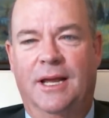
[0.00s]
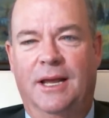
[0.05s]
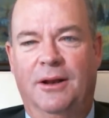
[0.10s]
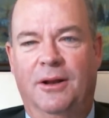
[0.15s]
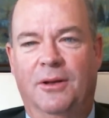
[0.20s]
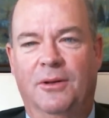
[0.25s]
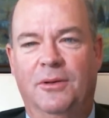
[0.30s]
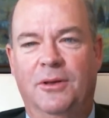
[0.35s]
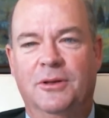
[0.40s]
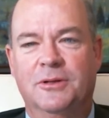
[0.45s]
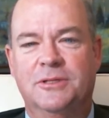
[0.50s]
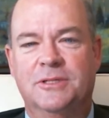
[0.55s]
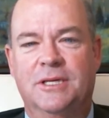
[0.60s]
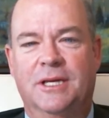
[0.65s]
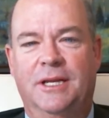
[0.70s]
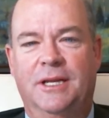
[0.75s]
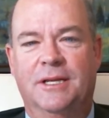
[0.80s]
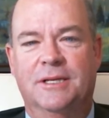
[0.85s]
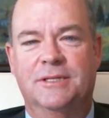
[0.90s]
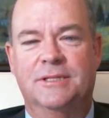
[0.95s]
I know
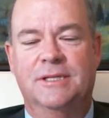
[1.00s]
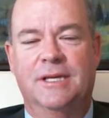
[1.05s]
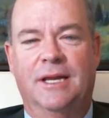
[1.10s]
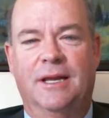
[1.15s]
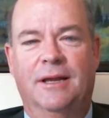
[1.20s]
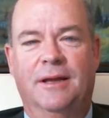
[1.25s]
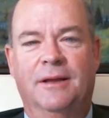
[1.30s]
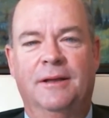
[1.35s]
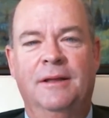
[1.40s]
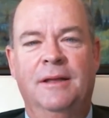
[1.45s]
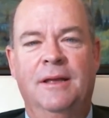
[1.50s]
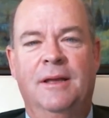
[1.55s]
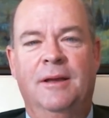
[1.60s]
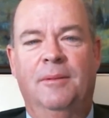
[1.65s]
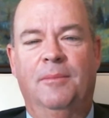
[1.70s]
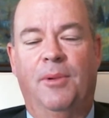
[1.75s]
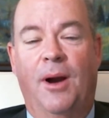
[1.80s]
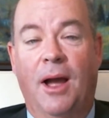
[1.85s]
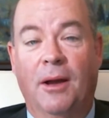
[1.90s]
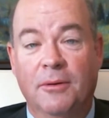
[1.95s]
Houston is
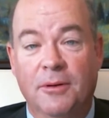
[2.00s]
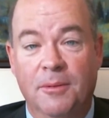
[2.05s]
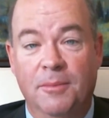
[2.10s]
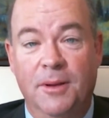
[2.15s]
proud to